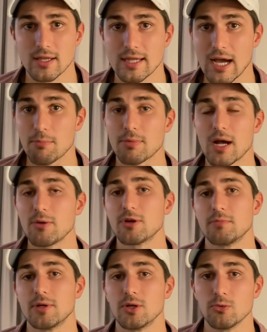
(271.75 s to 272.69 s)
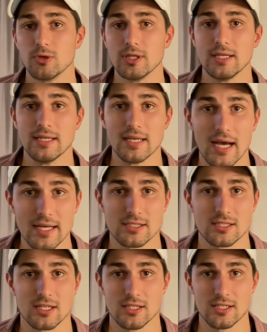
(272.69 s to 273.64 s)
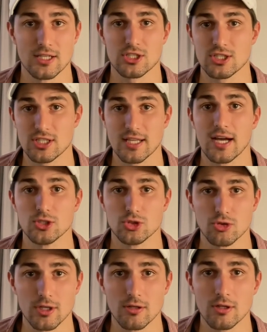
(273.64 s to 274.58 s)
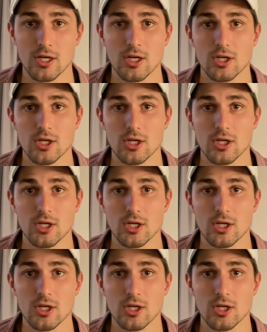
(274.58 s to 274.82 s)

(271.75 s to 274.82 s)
That probably would have been a really nice addition to that drill.